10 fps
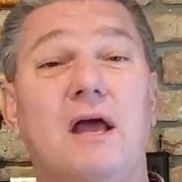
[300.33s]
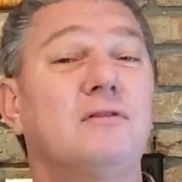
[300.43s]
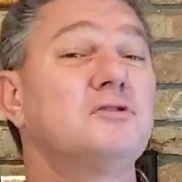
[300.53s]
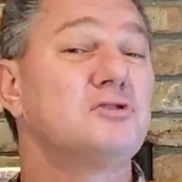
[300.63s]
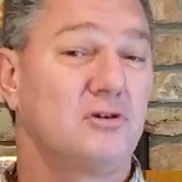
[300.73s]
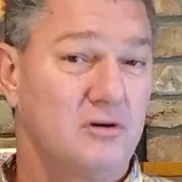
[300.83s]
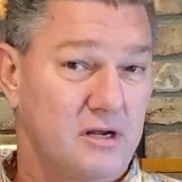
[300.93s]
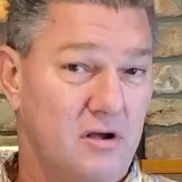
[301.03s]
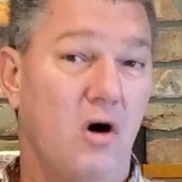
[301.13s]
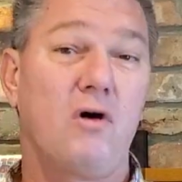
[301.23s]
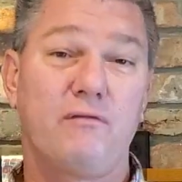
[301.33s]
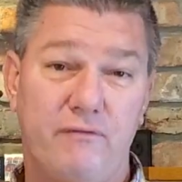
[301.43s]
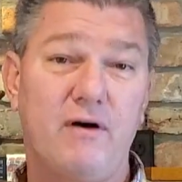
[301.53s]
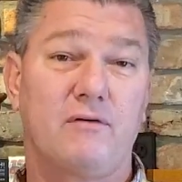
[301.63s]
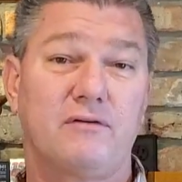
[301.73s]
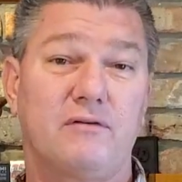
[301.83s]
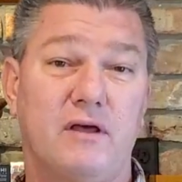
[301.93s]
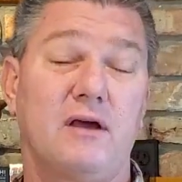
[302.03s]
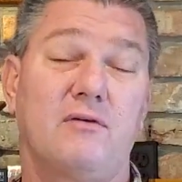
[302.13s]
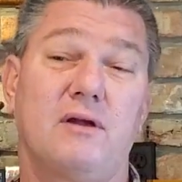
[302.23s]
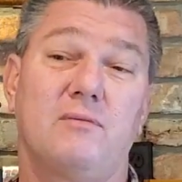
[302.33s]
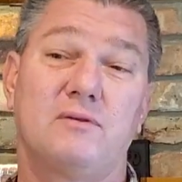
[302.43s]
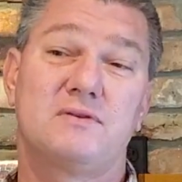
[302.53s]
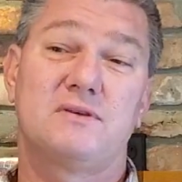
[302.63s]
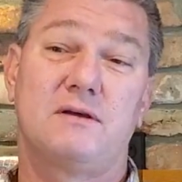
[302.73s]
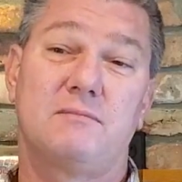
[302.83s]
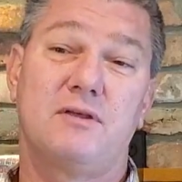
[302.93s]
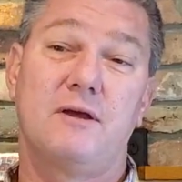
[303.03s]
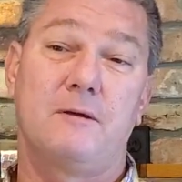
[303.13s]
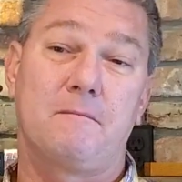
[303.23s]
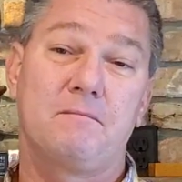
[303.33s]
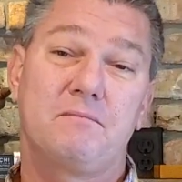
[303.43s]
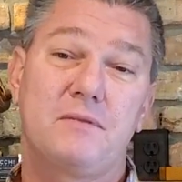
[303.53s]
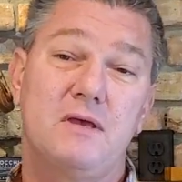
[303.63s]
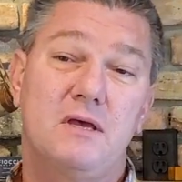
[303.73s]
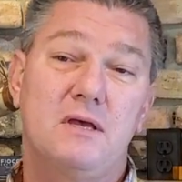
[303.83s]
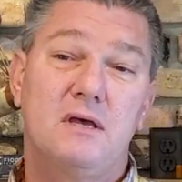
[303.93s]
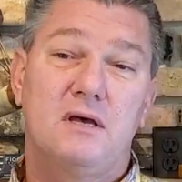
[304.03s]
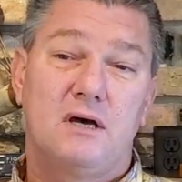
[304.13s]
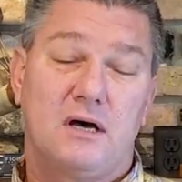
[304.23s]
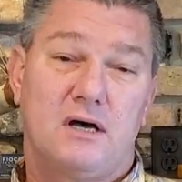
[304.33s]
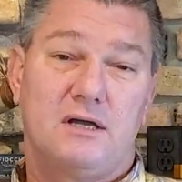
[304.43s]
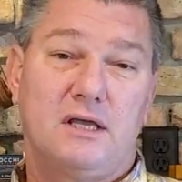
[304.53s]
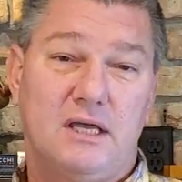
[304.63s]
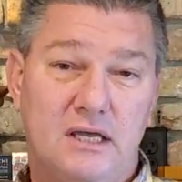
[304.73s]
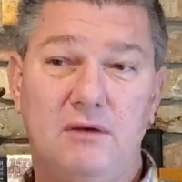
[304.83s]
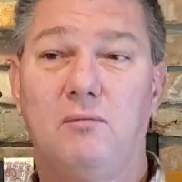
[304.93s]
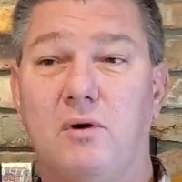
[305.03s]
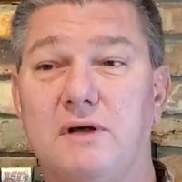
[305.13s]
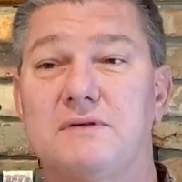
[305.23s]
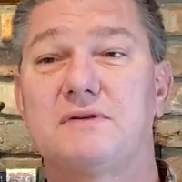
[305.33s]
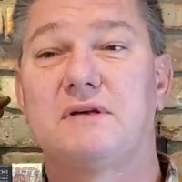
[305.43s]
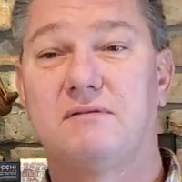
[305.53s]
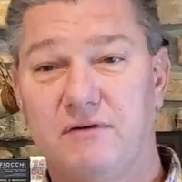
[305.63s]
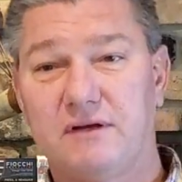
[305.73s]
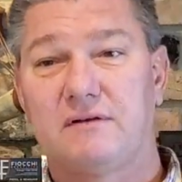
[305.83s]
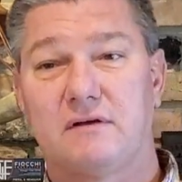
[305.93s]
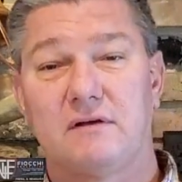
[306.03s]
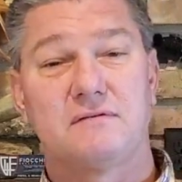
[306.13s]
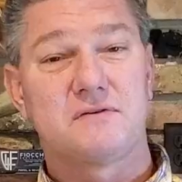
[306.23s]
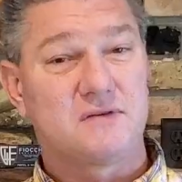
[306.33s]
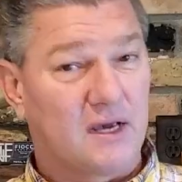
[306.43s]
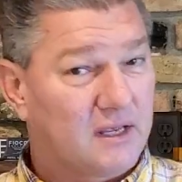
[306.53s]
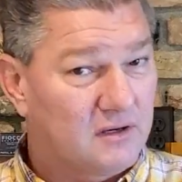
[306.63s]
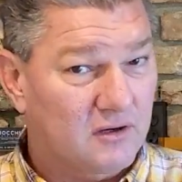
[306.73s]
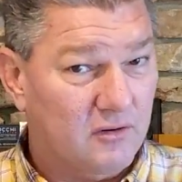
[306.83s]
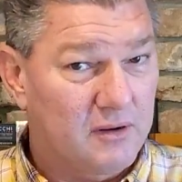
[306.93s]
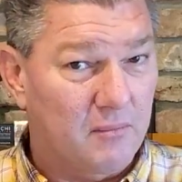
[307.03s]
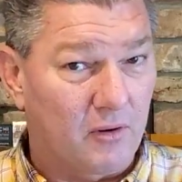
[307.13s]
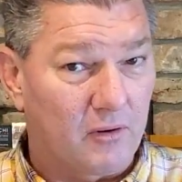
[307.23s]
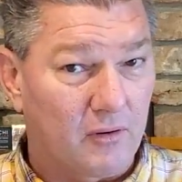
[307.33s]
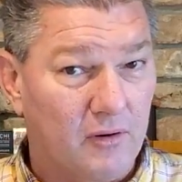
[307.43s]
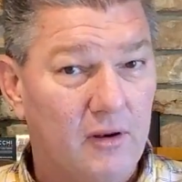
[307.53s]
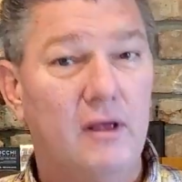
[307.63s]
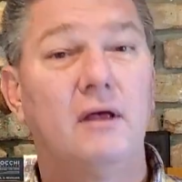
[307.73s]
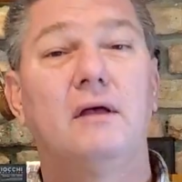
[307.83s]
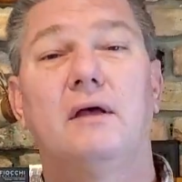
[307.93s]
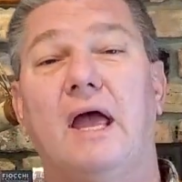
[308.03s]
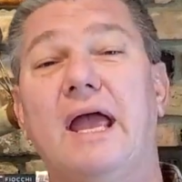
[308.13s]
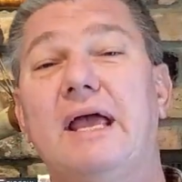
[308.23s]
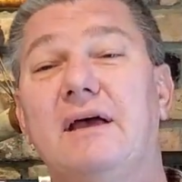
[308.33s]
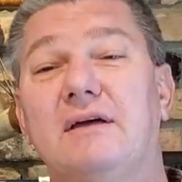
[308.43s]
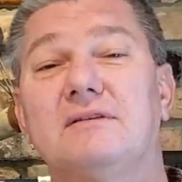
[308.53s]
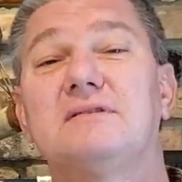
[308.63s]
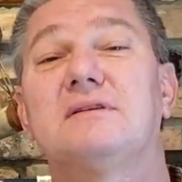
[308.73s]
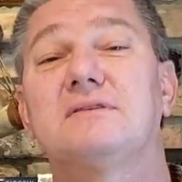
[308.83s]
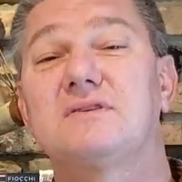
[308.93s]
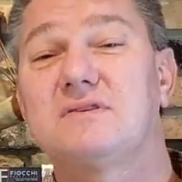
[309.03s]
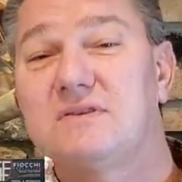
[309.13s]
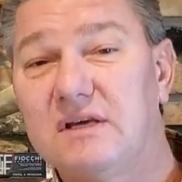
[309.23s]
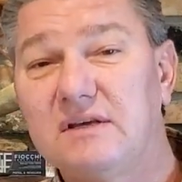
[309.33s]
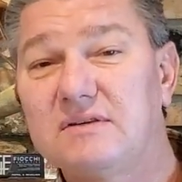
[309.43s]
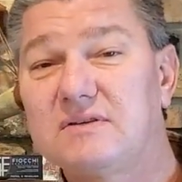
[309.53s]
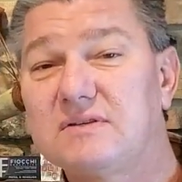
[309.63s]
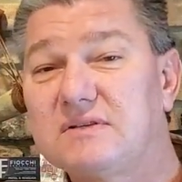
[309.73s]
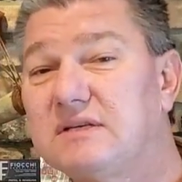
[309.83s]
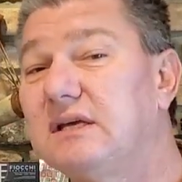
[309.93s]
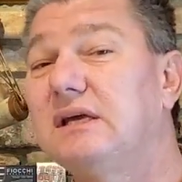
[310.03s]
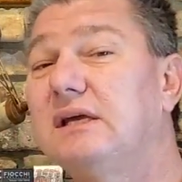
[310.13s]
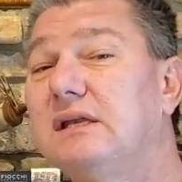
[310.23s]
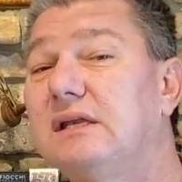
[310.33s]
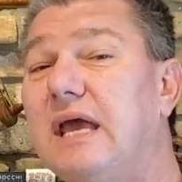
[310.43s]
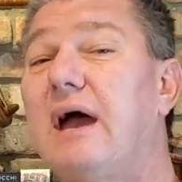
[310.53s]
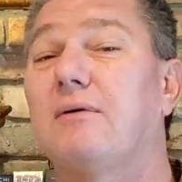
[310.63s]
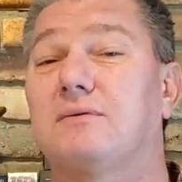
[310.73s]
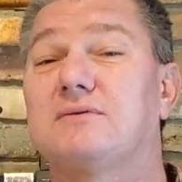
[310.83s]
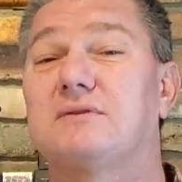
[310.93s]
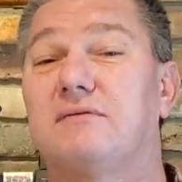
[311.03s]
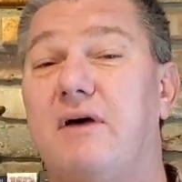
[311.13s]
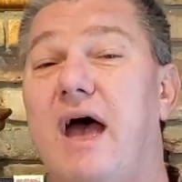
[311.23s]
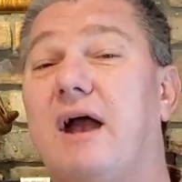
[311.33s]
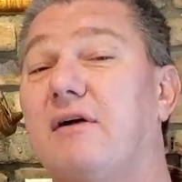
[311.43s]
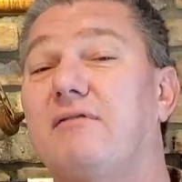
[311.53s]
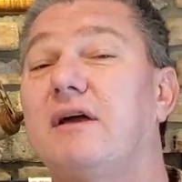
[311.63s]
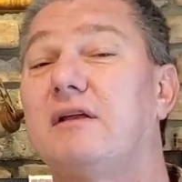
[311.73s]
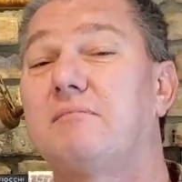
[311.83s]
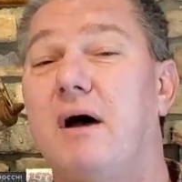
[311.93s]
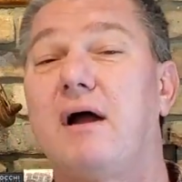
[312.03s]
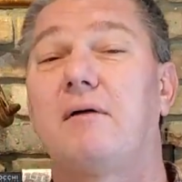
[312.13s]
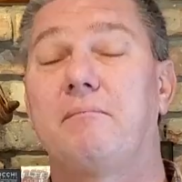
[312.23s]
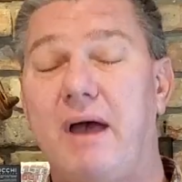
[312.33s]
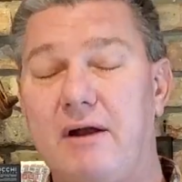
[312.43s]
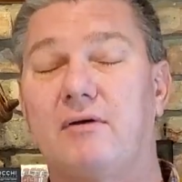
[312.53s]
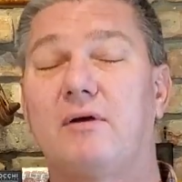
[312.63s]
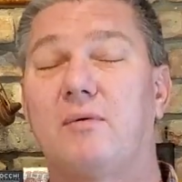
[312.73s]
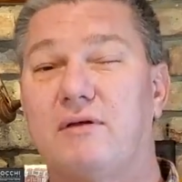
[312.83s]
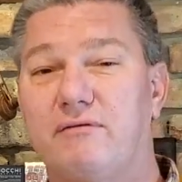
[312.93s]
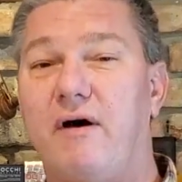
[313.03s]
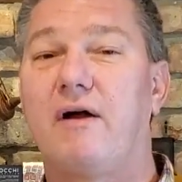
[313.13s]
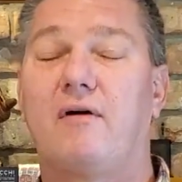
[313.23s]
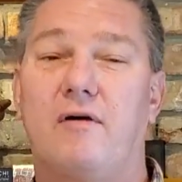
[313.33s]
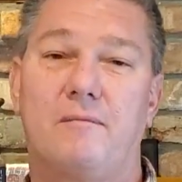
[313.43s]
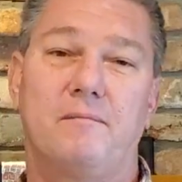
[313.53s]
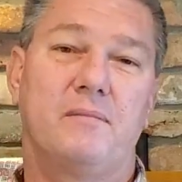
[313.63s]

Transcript: and the jury all felt. They agreed with the same thing. He was convicted of second-degree murder and 16 counts of aggravated battery with a firearm.